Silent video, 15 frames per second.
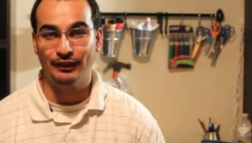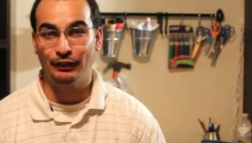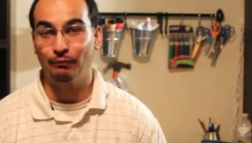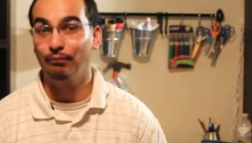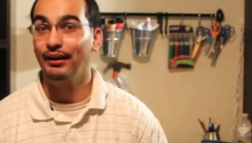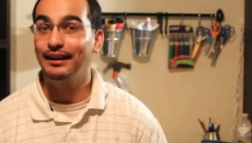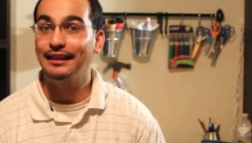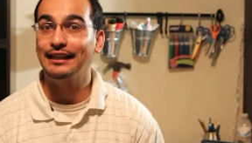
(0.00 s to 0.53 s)

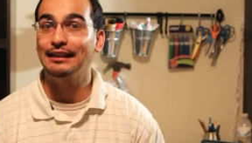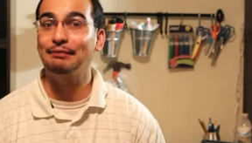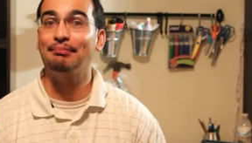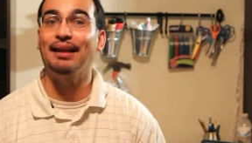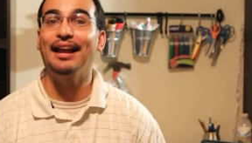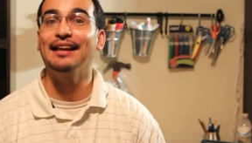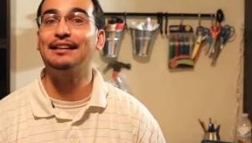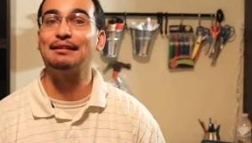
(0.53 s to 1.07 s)
But he
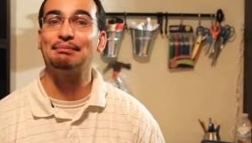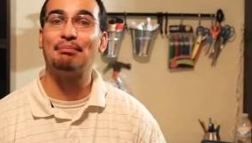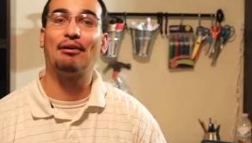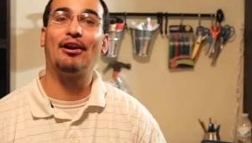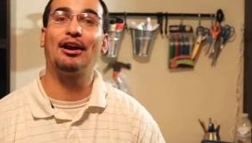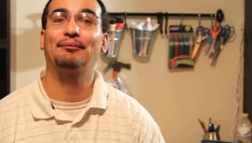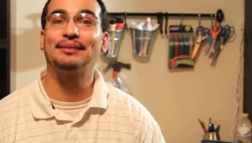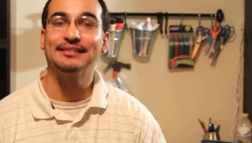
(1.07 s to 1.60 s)
made the
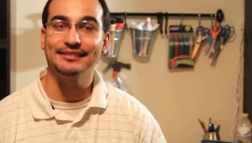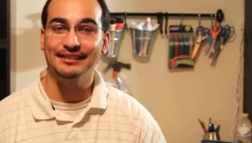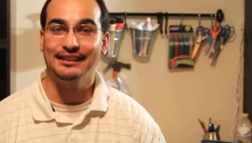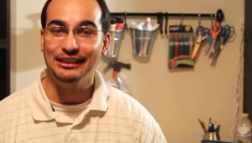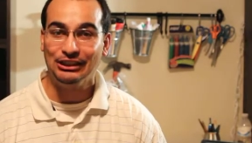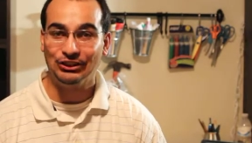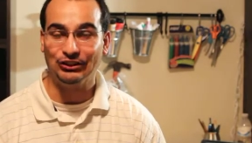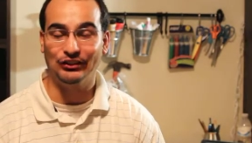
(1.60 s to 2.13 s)
promise
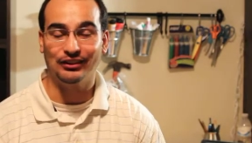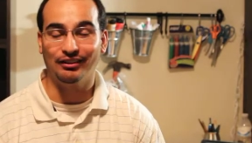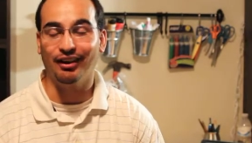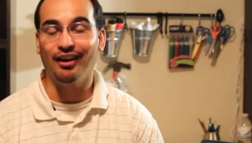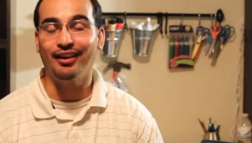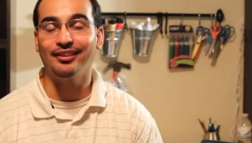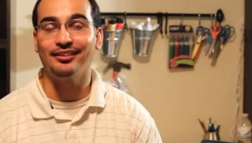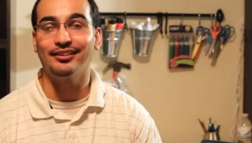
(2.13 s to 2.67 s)
here in the
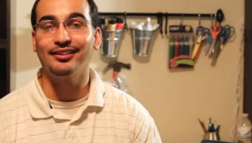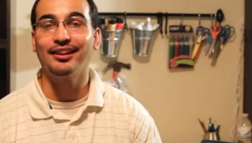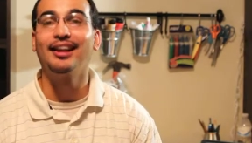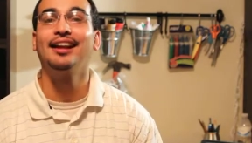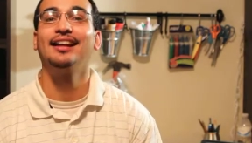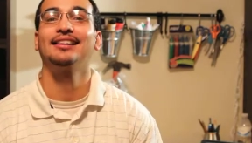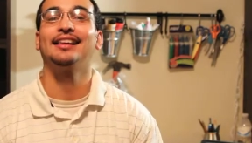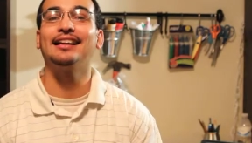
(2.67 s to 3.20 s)
garden
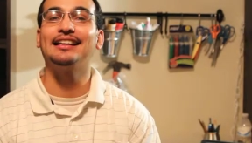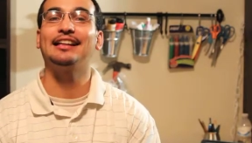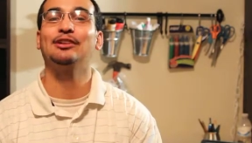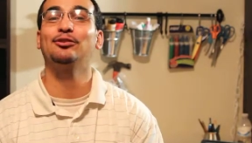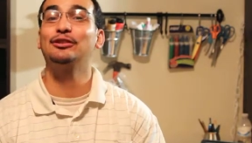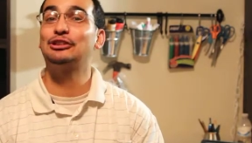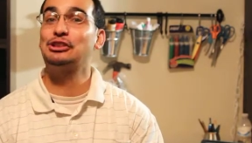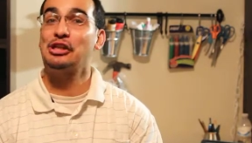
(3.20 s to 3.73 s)
that he
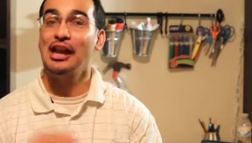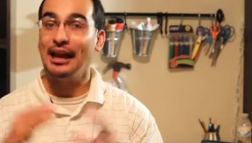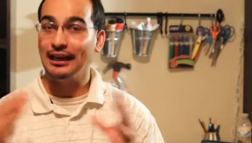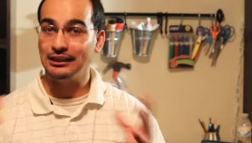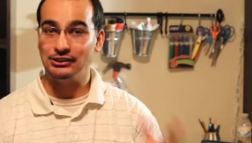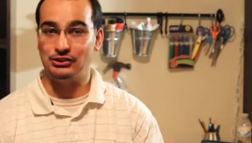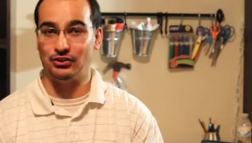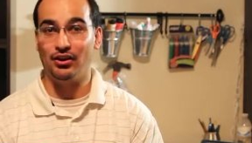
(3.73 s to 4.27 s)
would
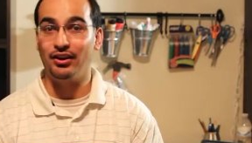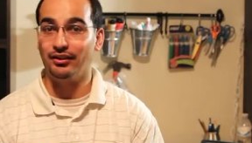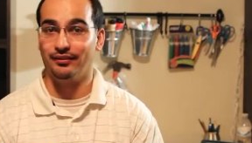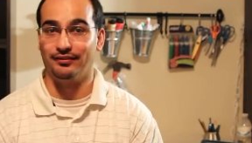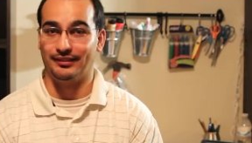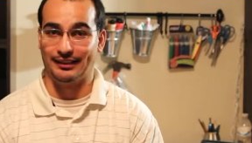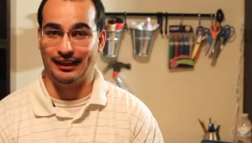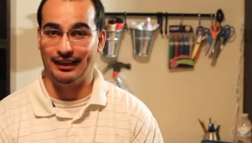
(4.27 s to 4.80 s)
change all
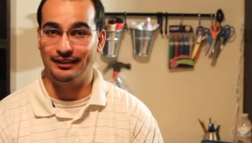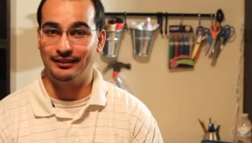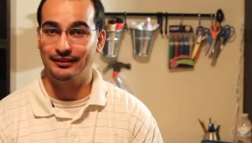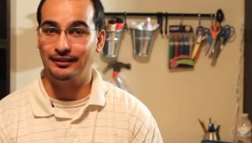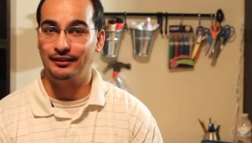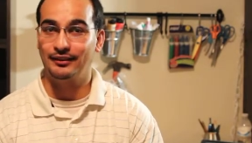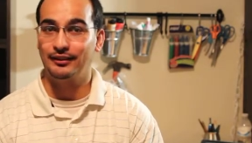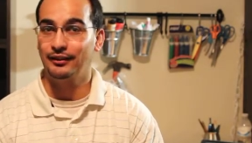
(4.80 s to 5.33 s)
of that
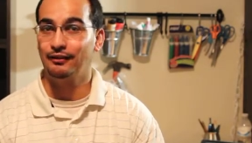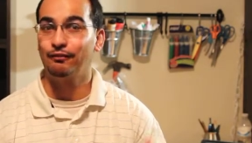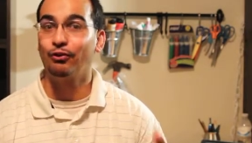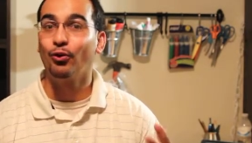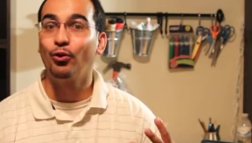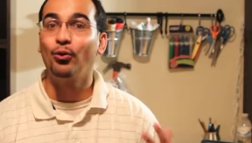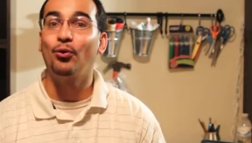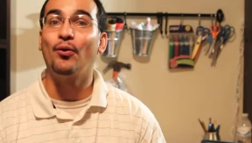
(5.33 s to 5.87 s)

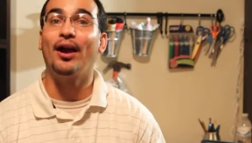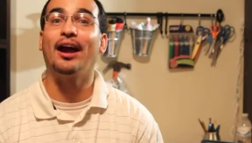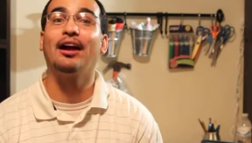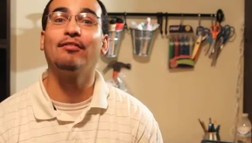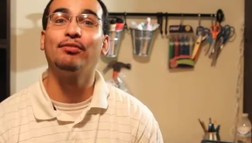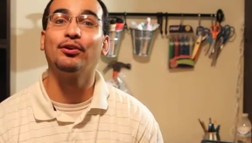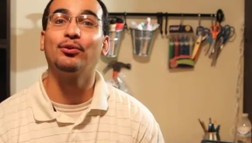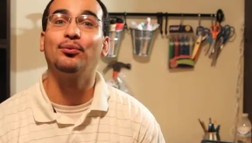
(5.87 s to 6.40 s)
for
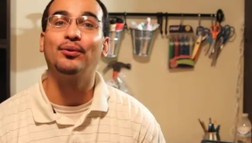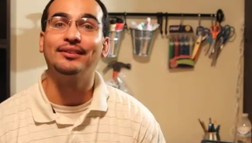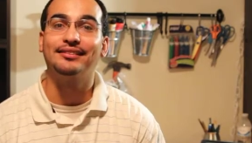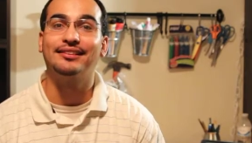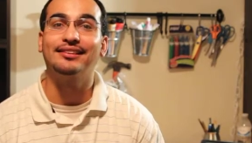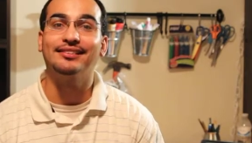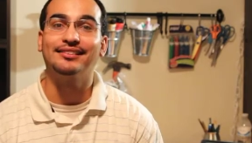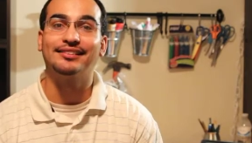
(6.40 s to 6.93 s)
whoever would
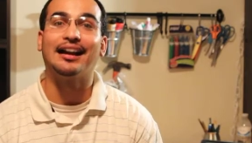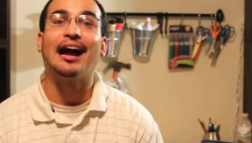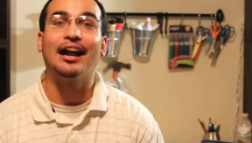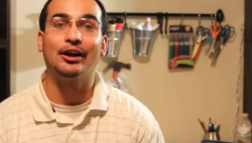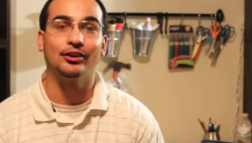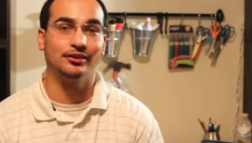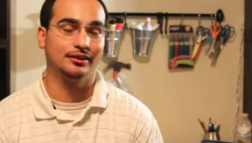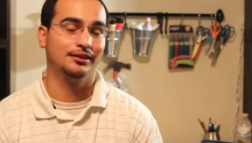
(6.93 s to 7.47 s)

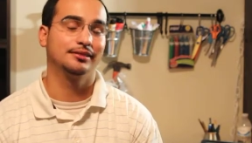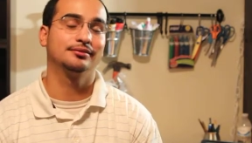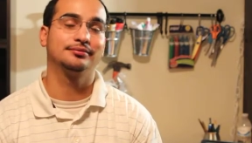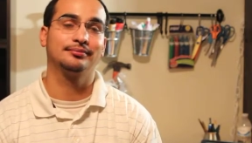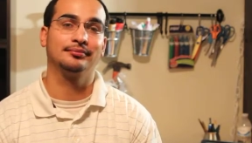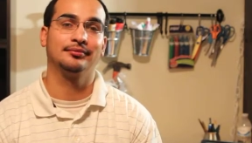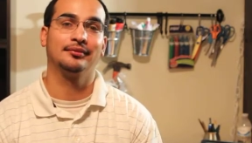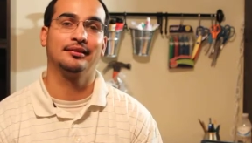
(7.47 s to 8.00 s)
desire it.
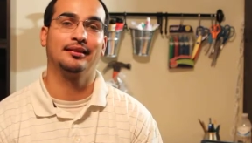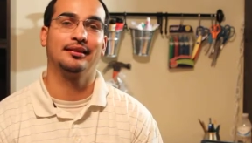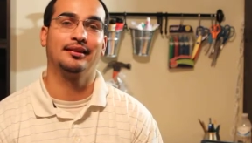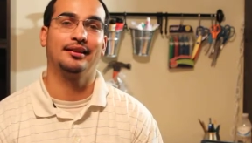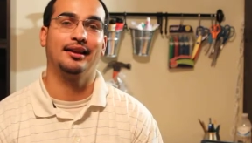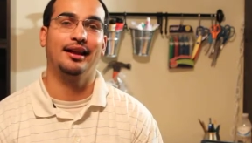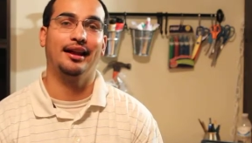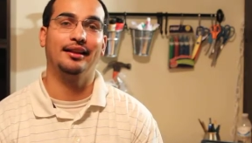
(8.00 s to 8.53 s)

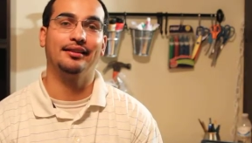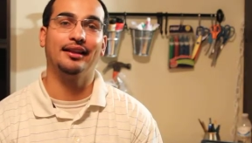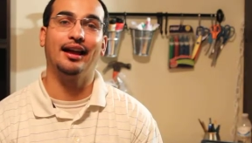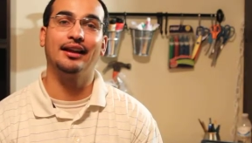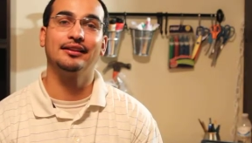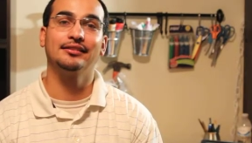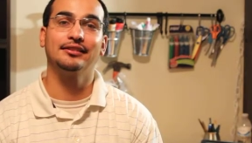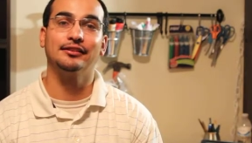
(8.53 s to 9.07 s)
And
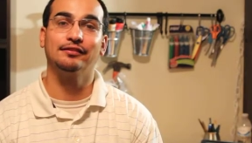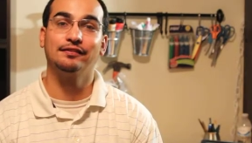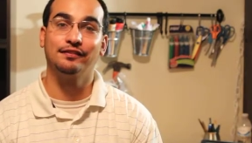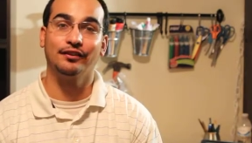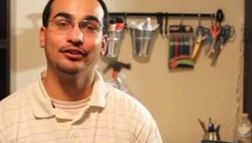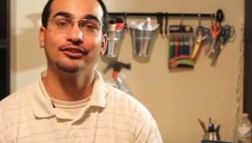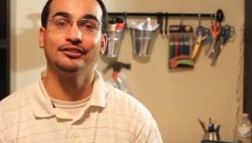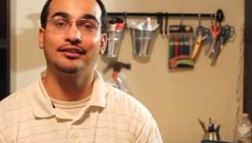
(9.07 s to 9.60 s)
that is the
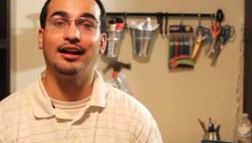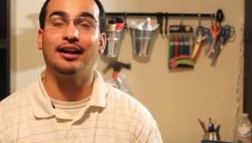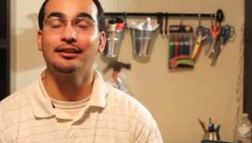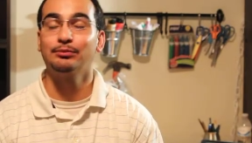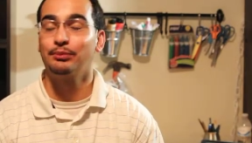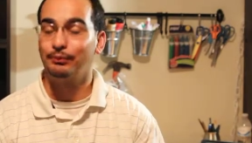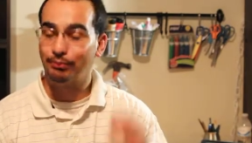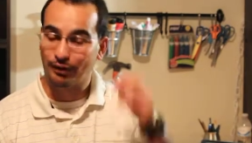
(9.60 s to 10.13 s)
first
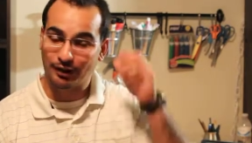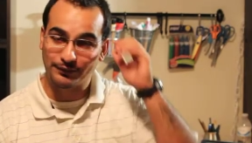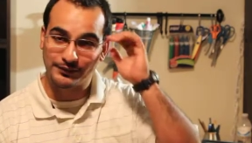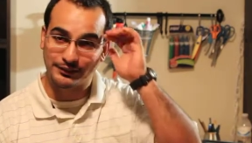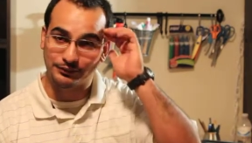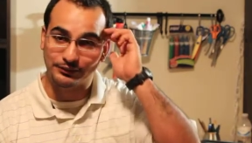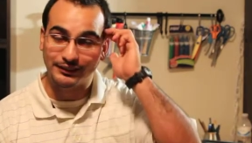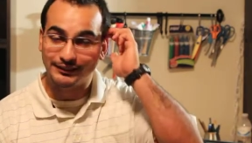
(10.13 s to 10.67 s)
gospel promise
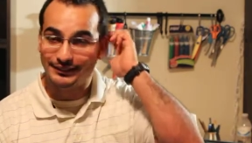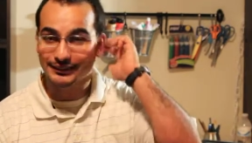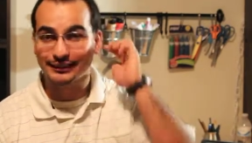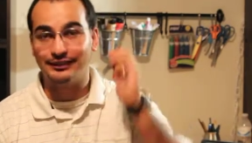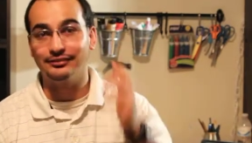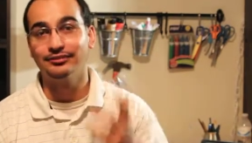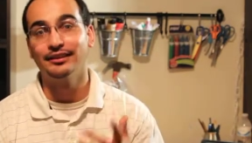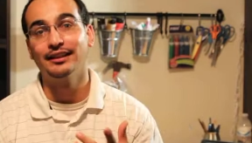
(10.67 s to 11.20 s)
that we
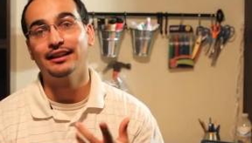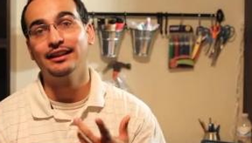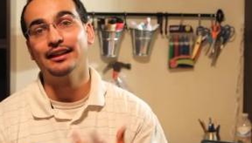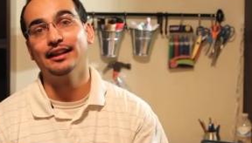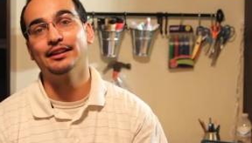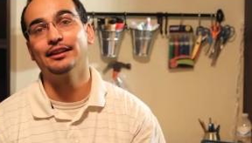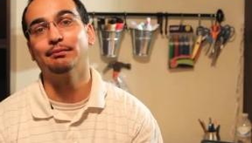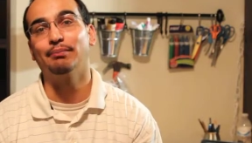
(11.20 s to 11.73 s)
receive
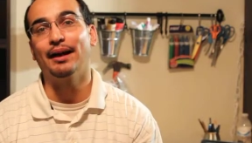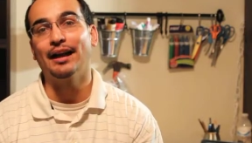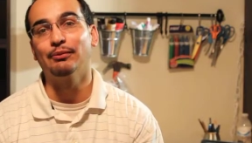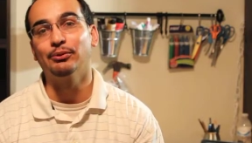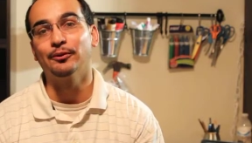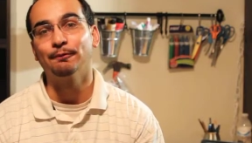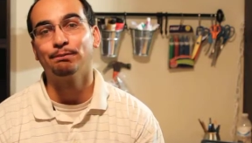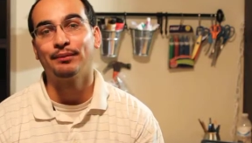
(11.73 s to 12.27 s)
in the
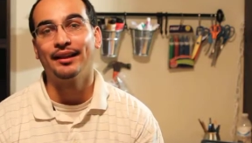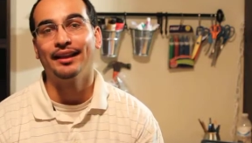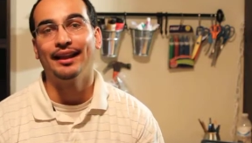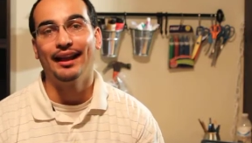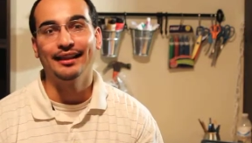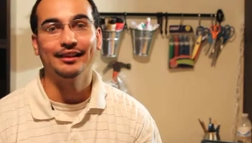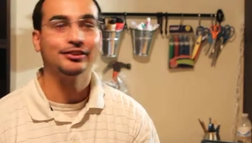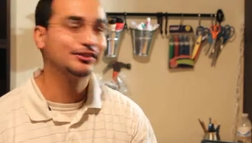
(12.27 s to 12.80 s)
Bible.
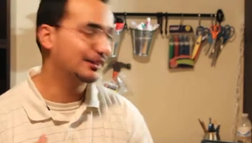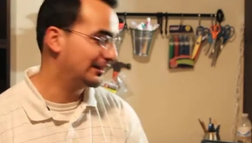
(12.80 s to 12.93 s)
And there's